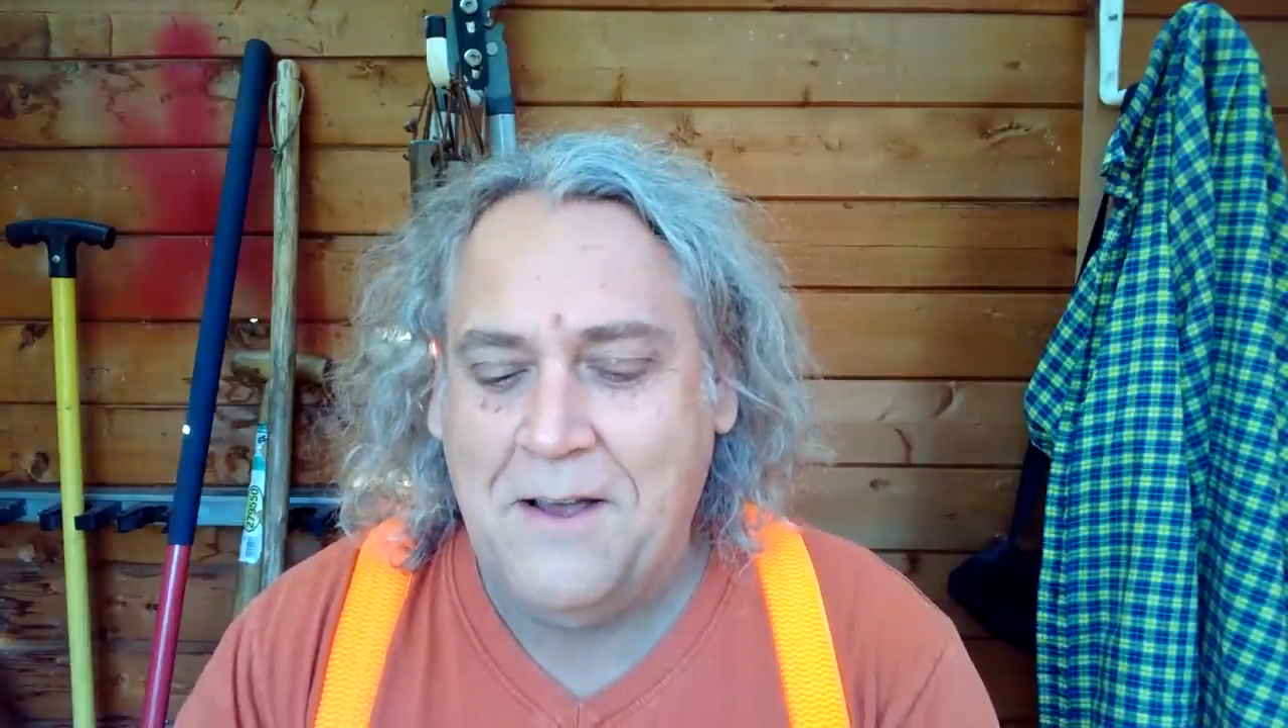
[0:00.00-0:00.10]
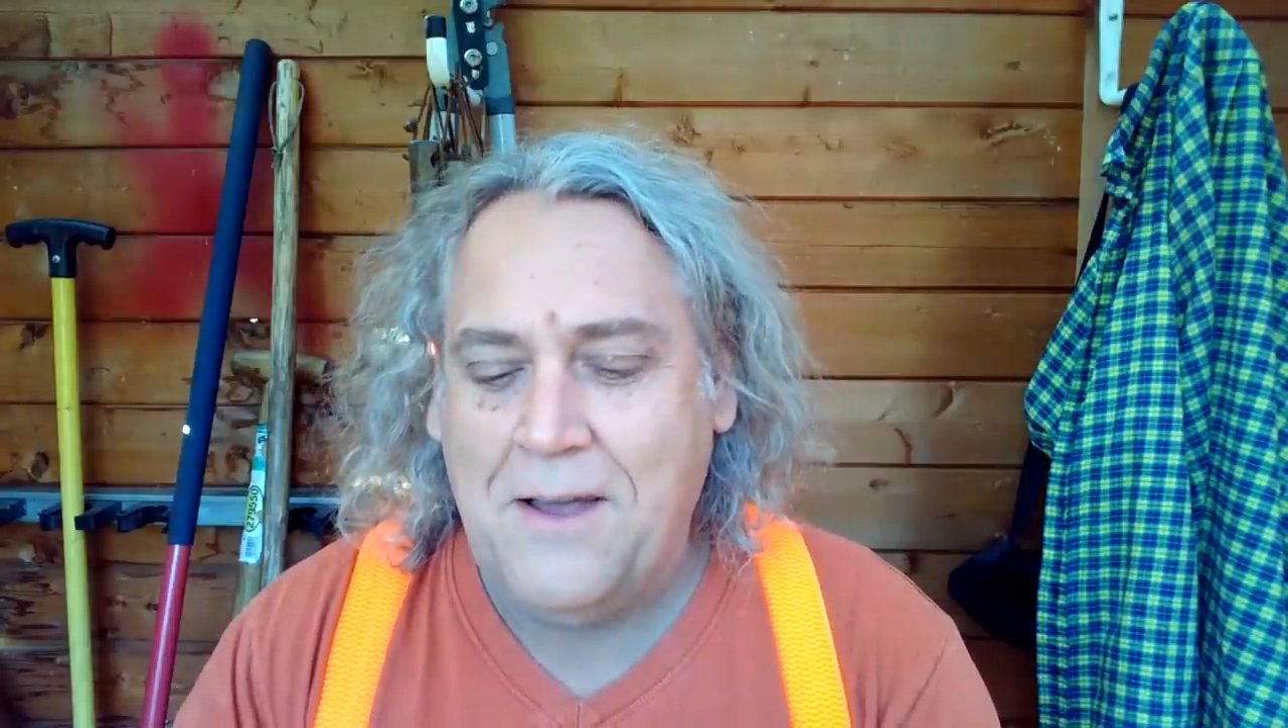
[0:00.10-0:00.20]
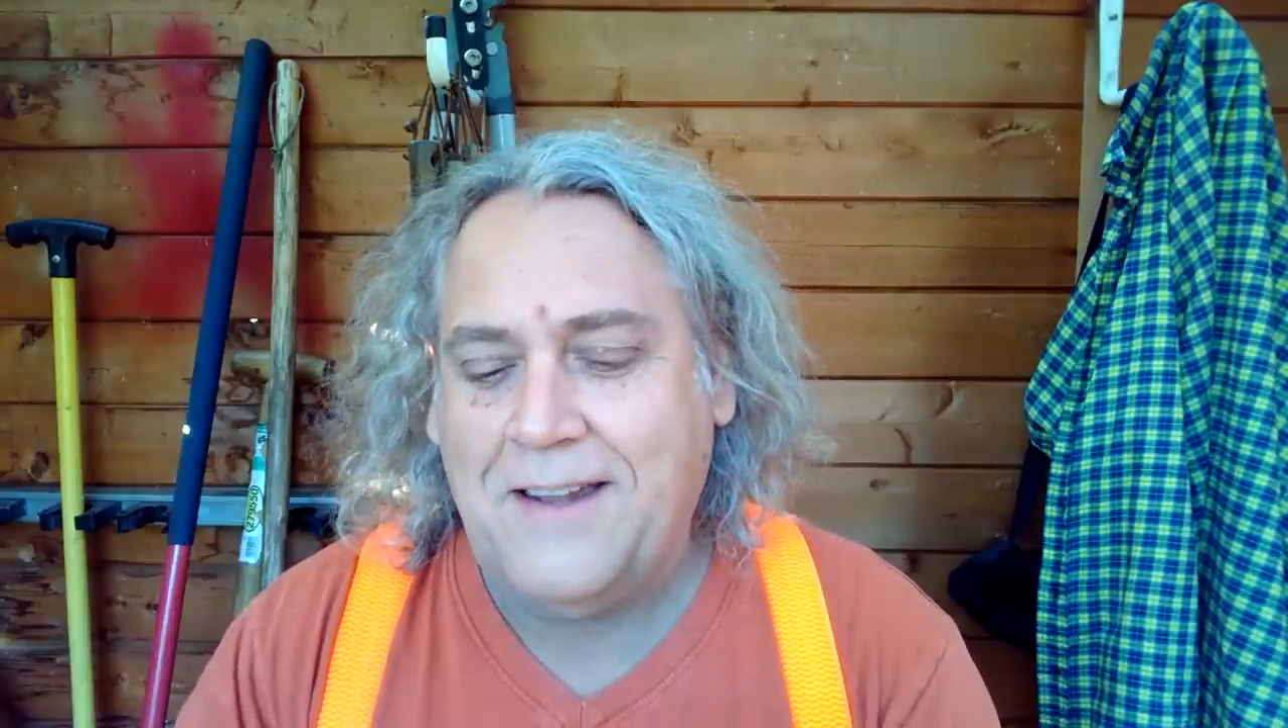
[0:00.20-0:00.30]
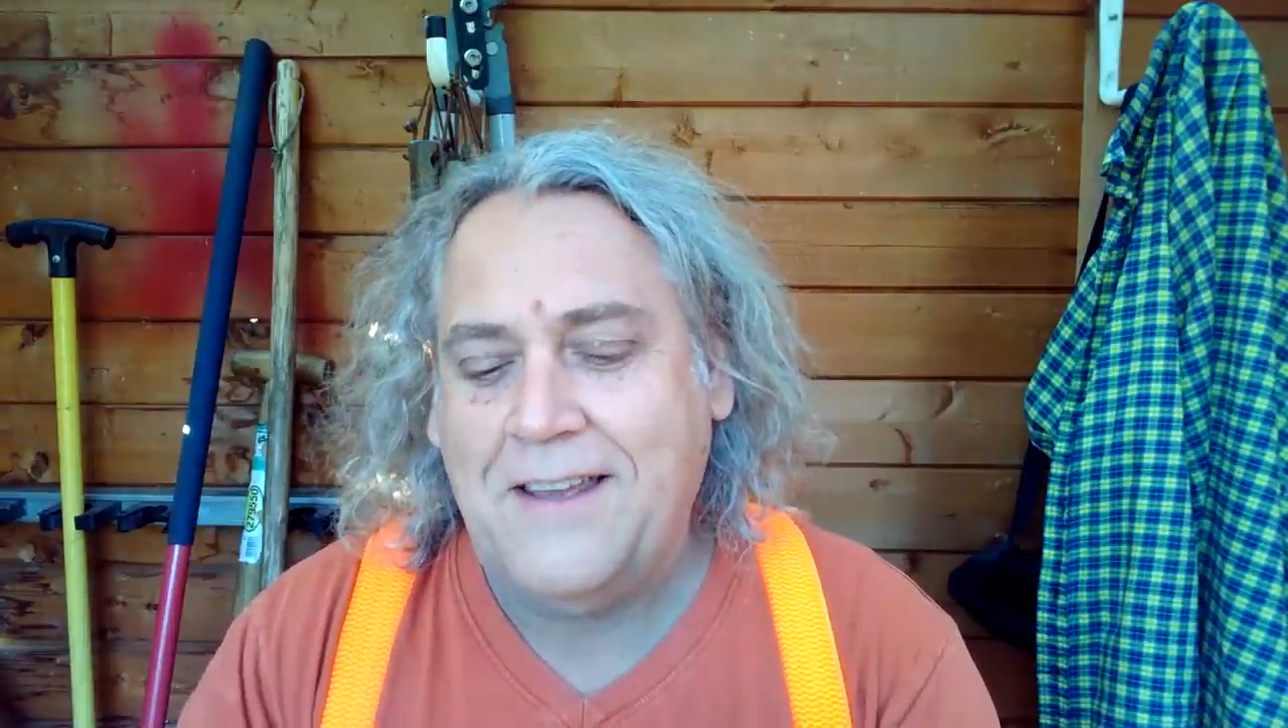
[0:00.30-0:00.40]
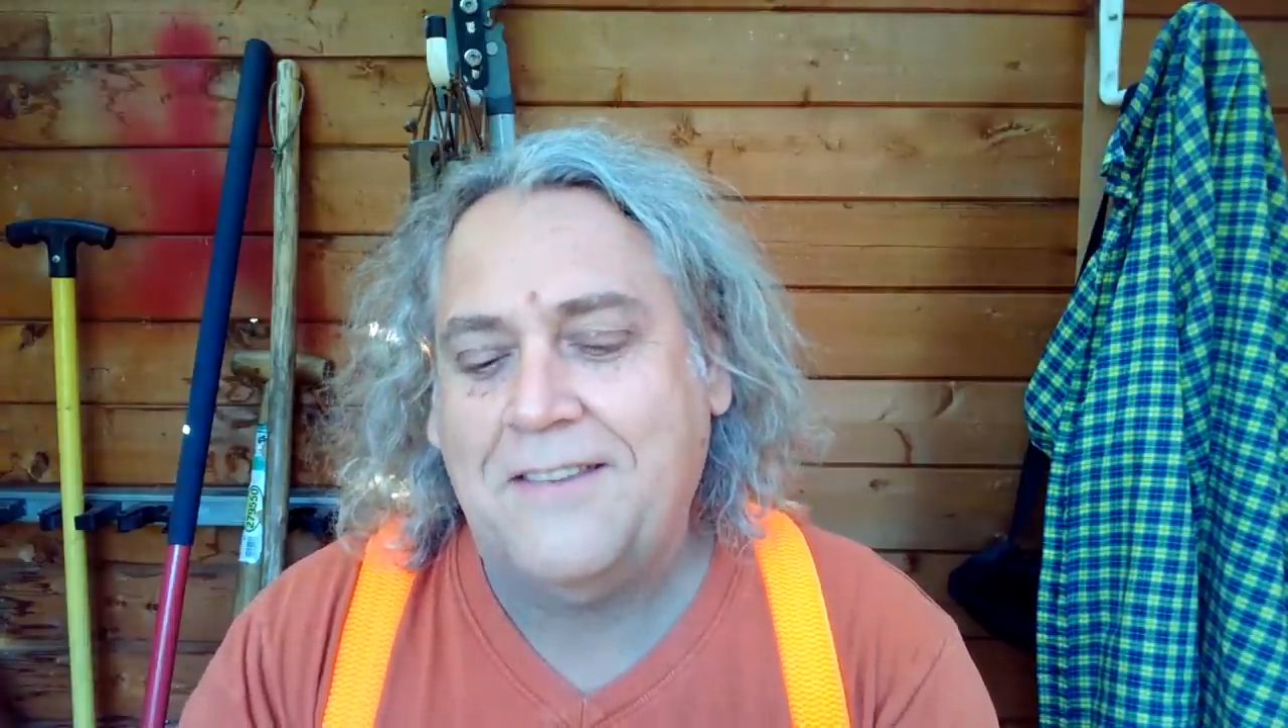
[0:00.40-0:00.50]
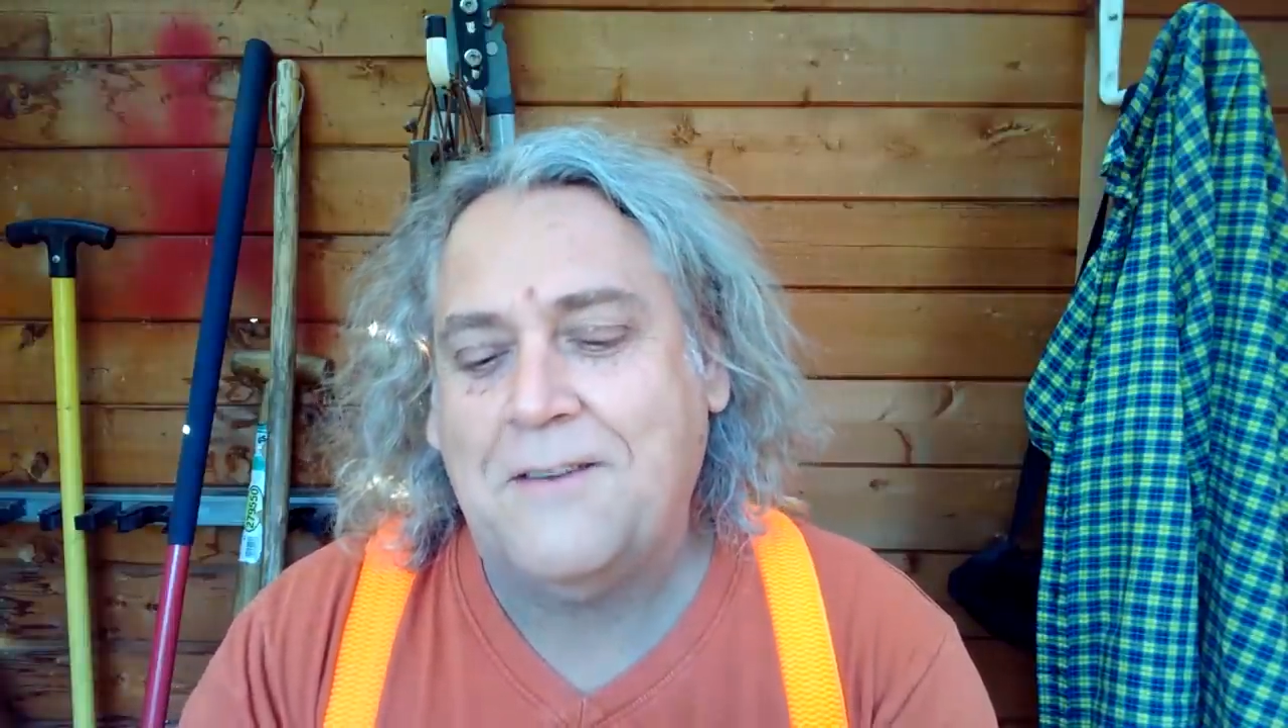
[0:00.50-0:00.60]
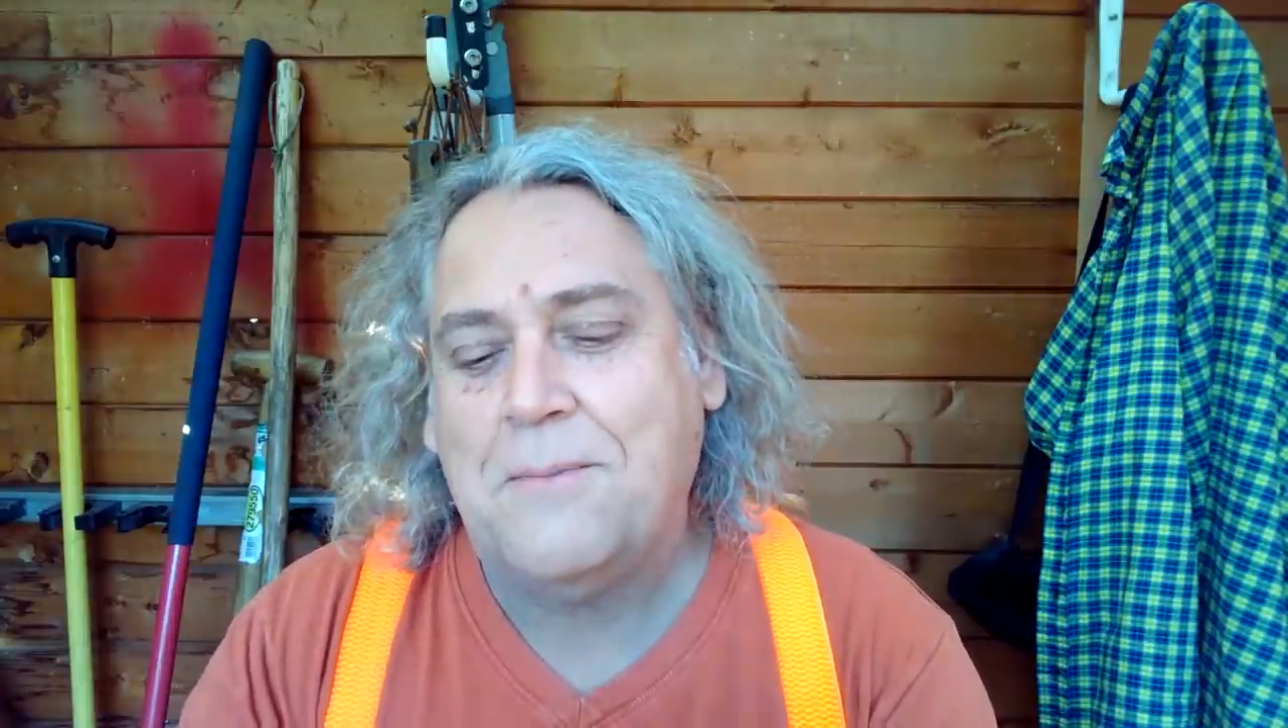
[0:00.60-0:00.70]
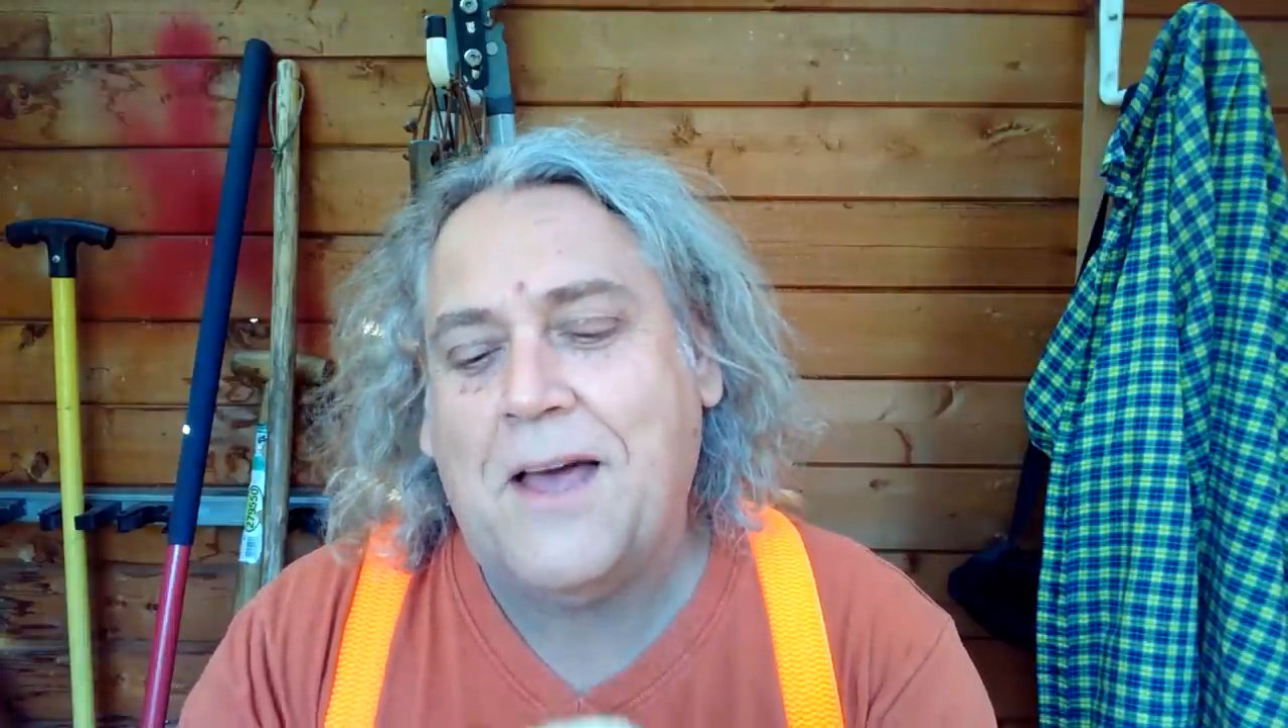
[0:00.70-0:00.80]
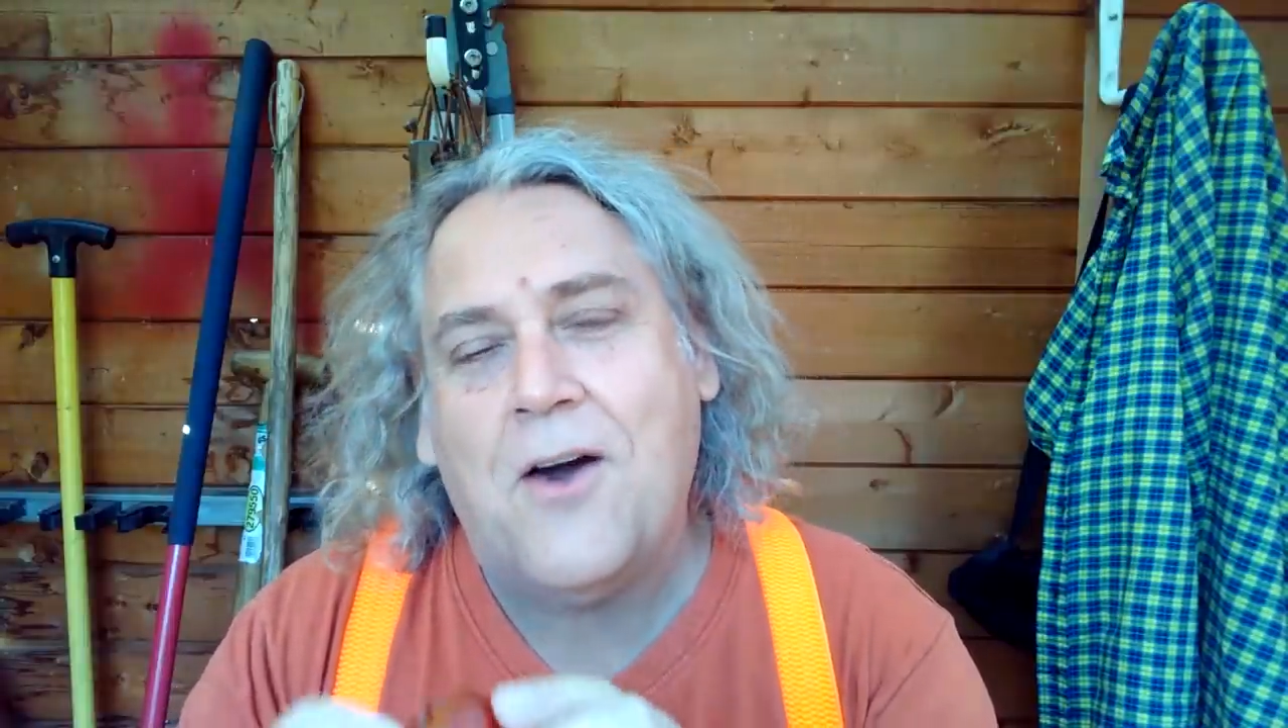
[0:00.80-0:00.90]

It is a bit